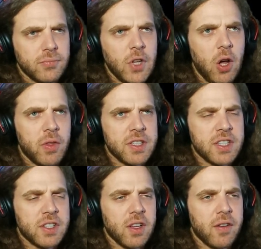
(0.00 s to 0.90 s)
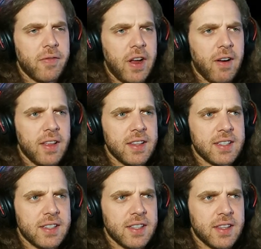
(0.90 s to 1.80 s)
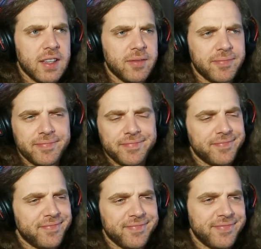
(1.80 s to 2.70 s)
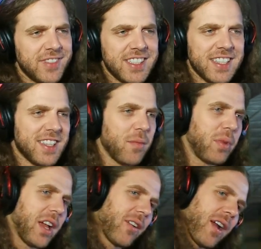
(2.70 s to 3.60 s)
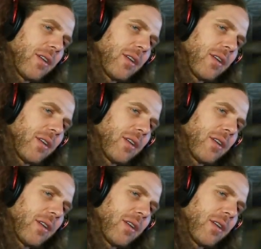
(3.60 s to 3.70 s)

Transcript: Oh, this is the ferry. This isn't the playground.